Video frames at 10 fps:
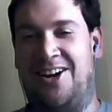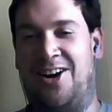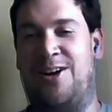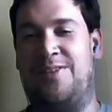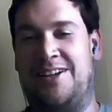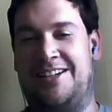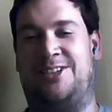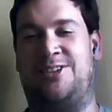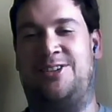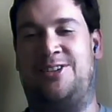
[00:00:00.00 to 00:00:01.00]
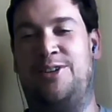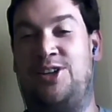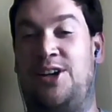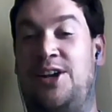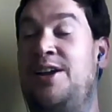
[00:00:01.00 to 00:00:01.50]
heart of the Industrial
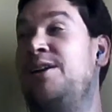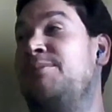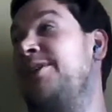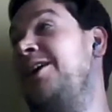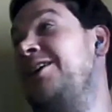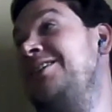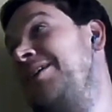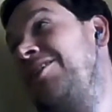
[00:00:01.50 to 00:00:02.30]
Revolution. Plus,